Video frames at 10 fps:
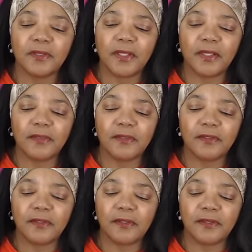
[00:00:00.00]
And
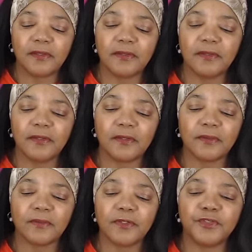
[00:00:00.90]
then
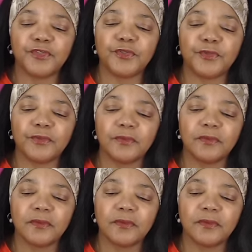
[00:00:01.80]
once you